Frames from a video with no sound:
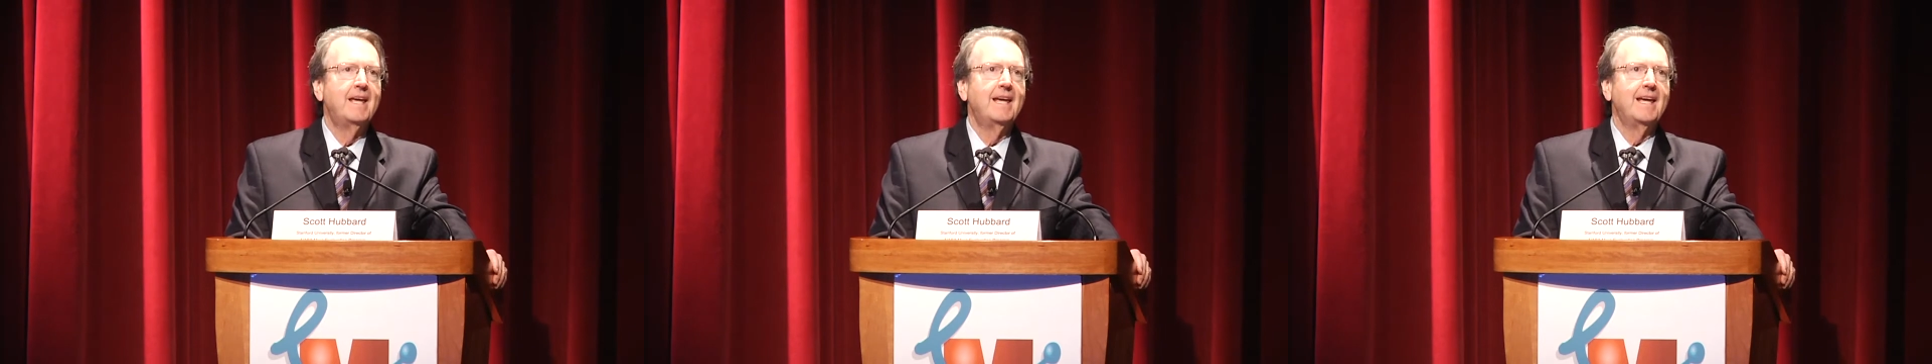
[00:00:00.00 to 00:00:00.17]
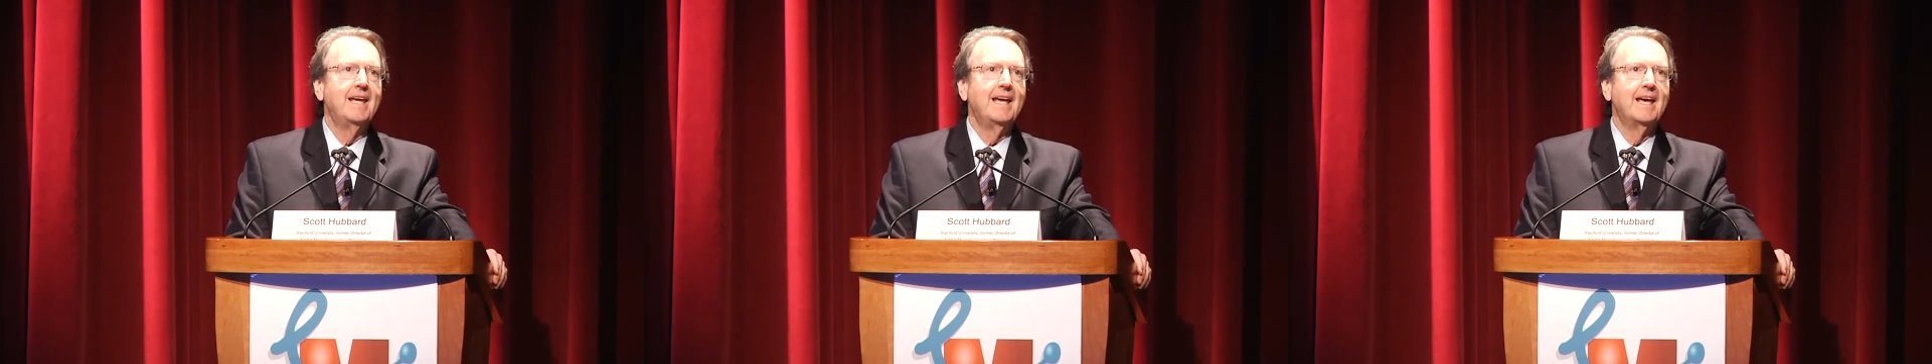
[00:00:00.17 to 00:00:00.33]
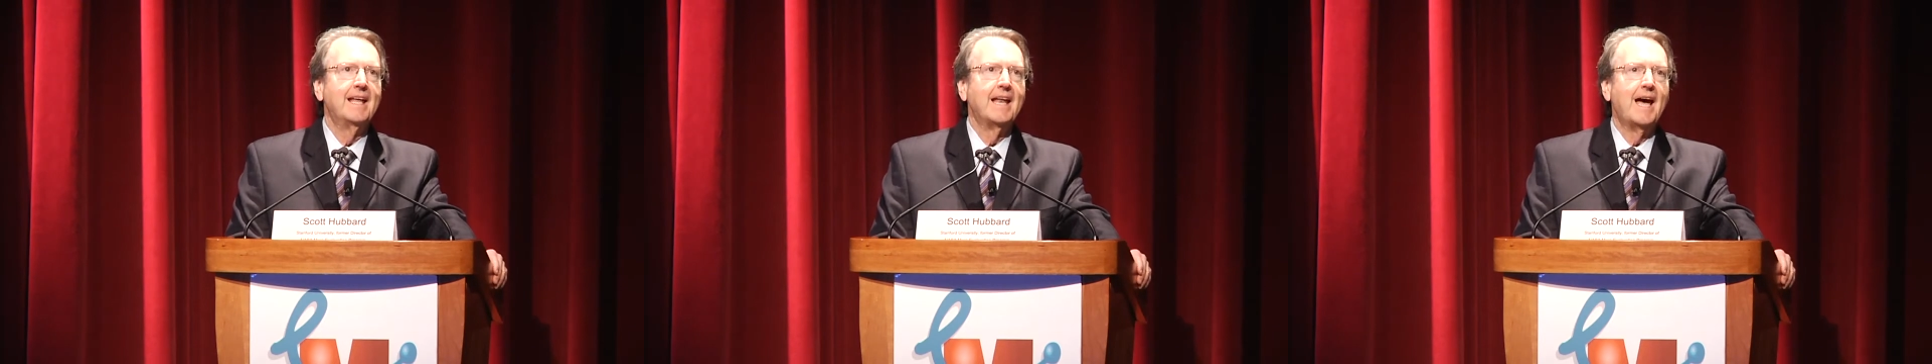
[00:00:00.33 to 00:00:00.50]

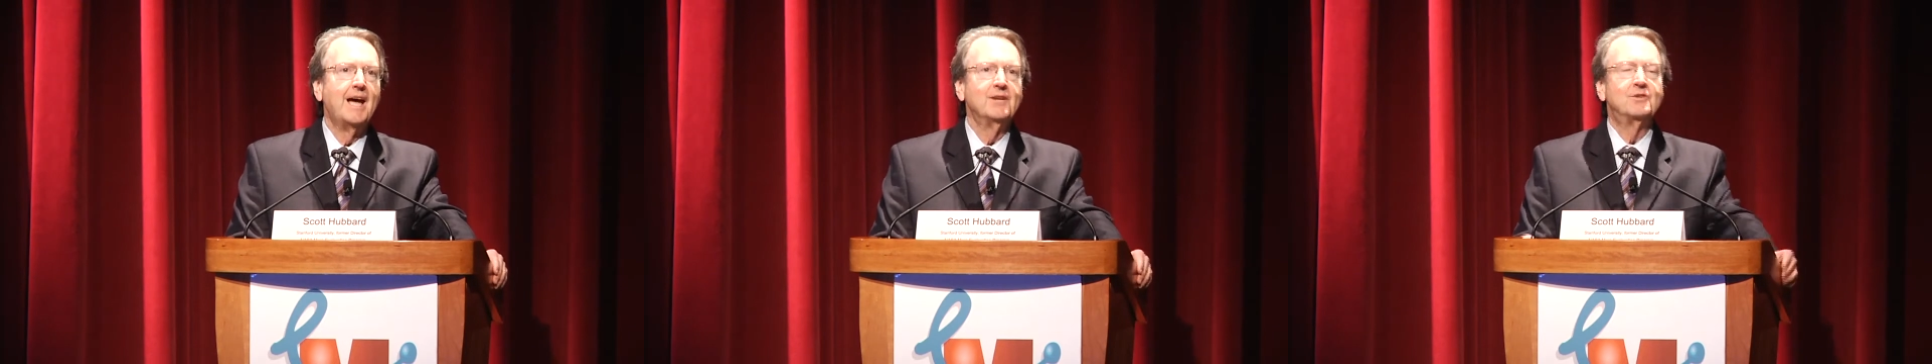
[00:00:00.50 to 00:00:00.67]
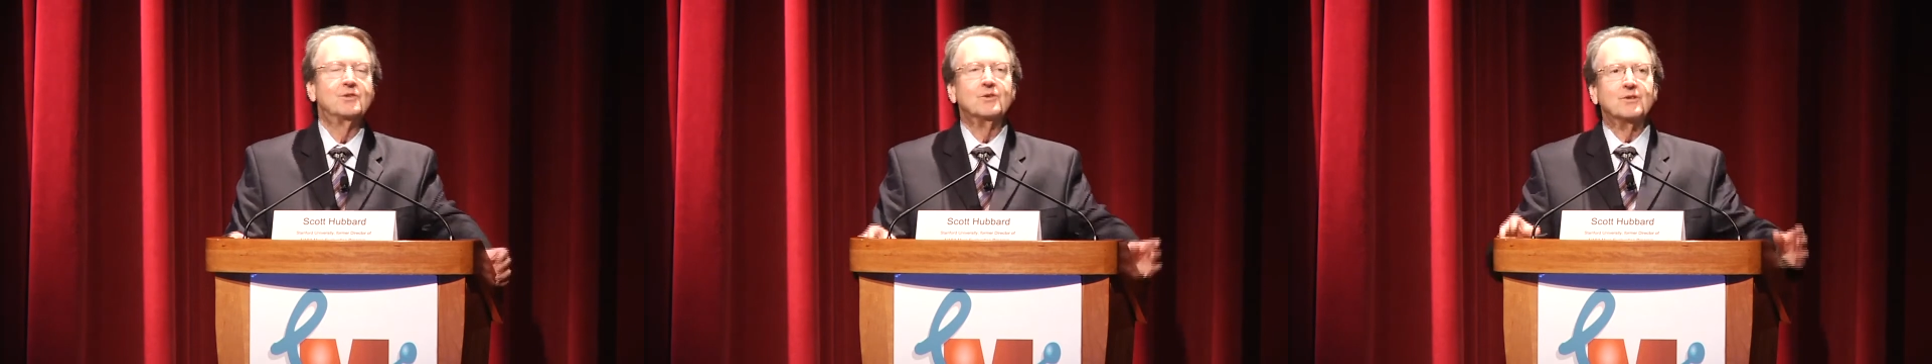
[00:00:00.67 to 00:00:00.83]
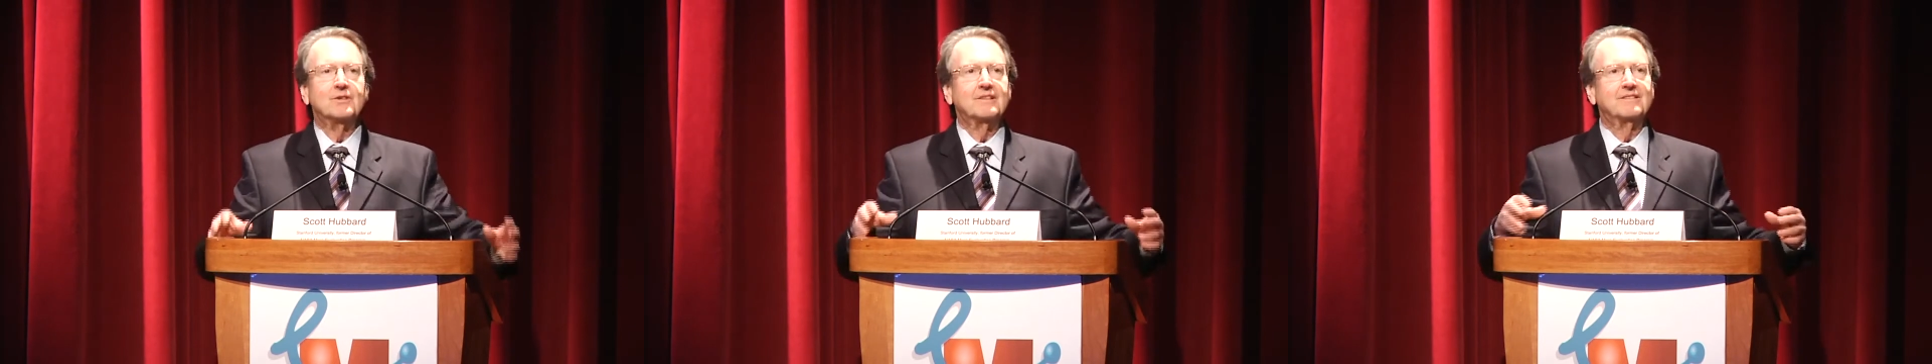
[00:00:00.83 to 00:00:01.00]
And I
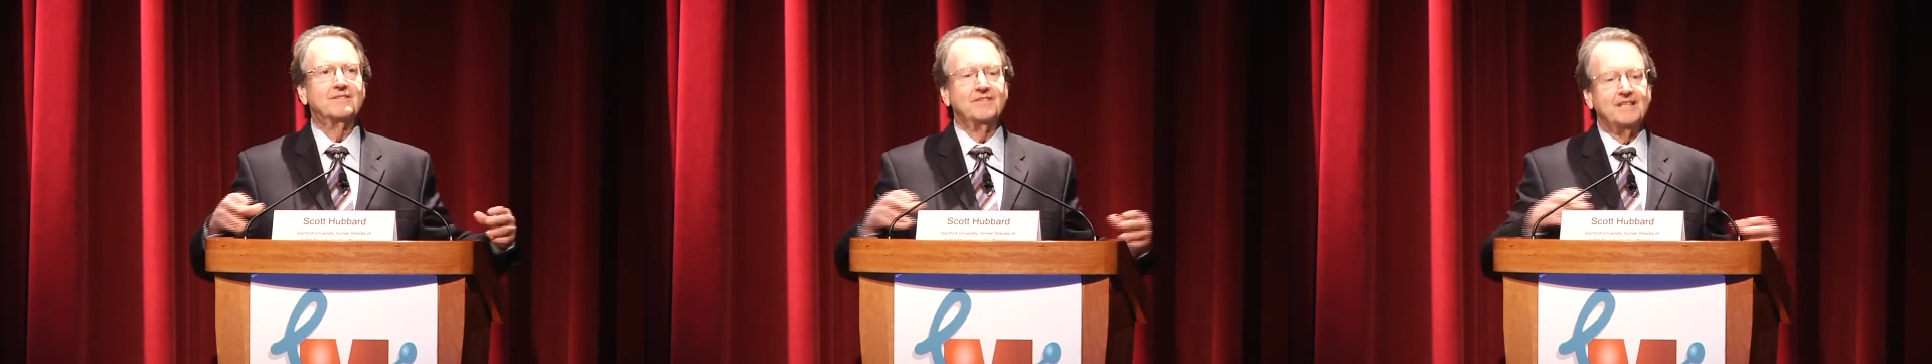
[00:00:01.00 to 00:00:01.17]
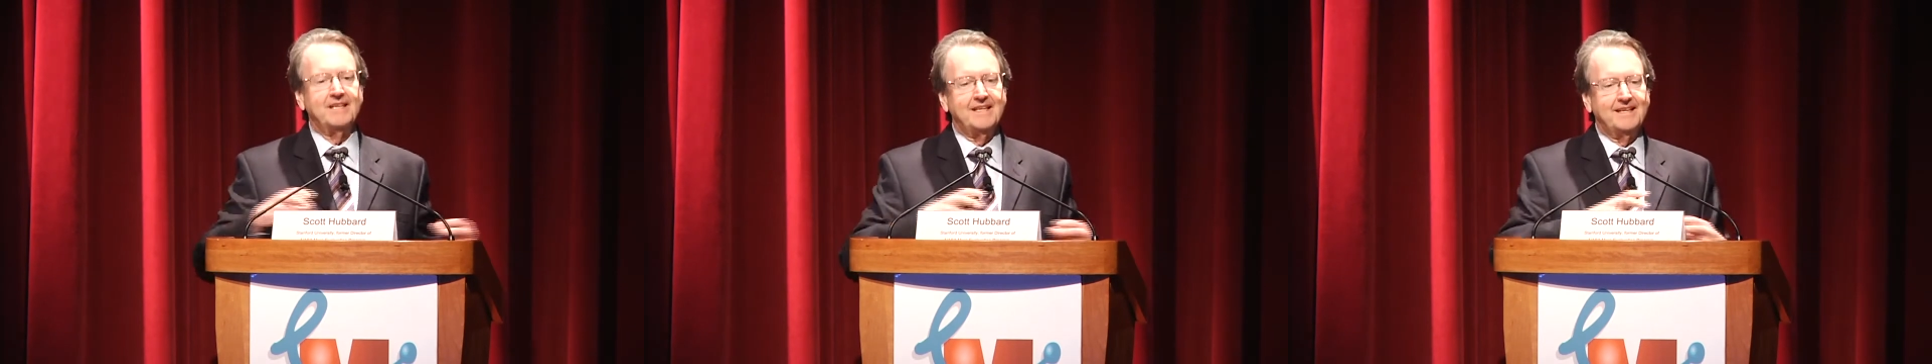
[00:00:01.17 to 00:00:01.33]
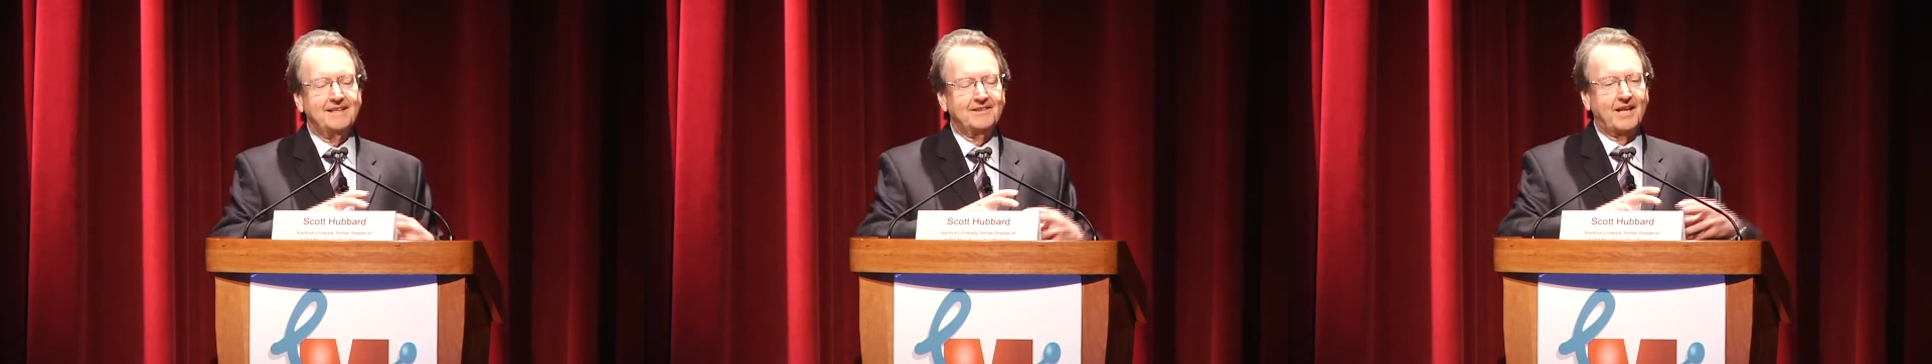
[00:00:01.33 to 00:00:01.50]
took
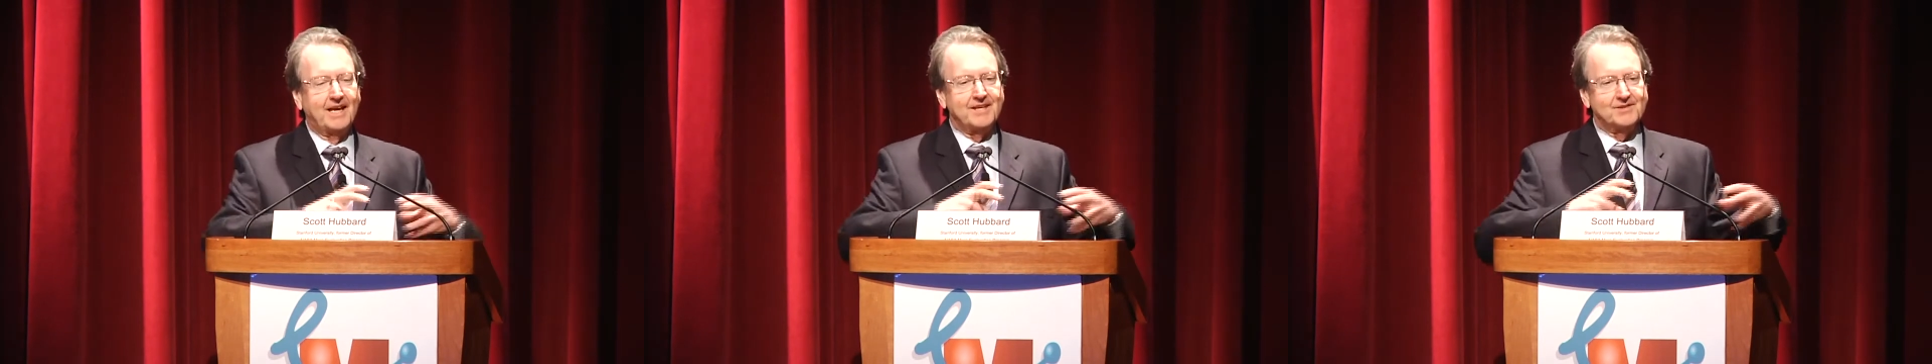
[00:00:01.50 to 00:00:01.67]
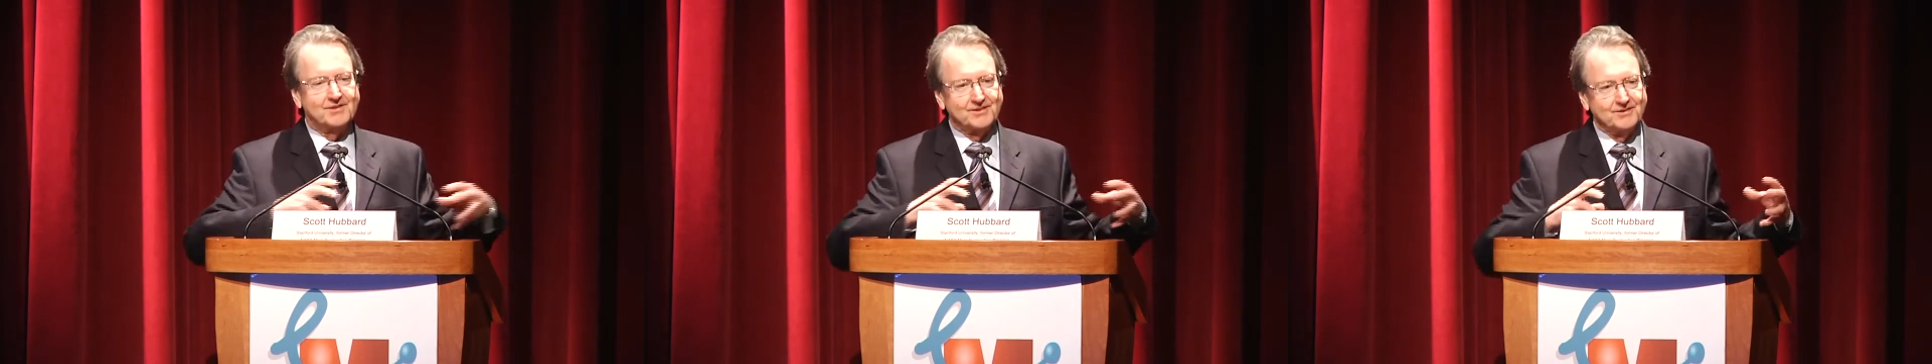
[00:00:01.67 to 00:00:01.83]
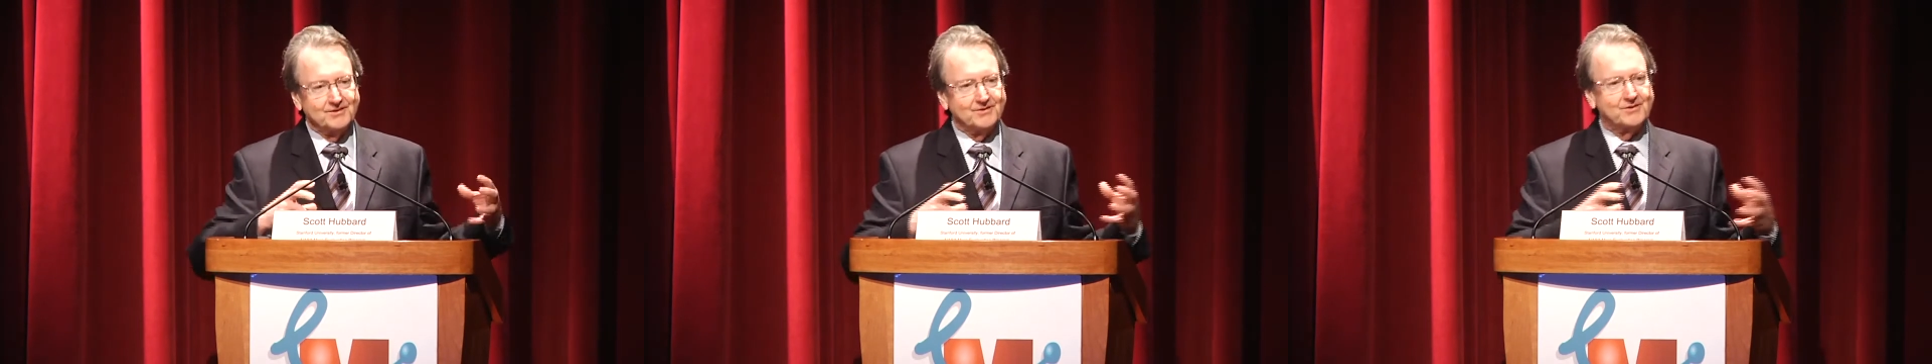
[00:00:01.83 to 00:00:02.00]
the
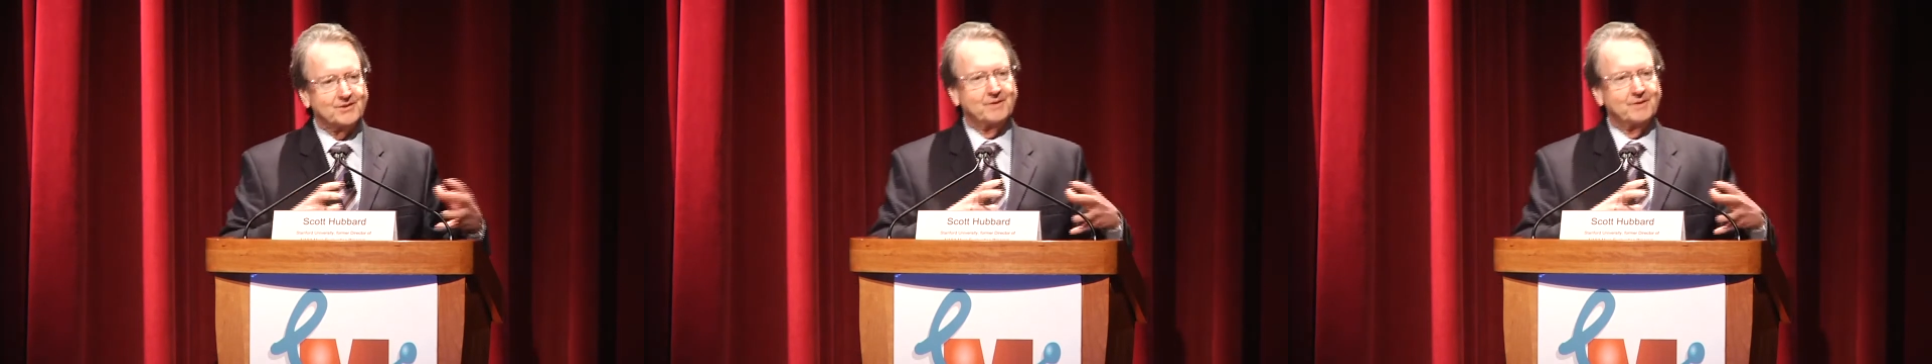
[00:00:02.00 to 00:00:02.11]
license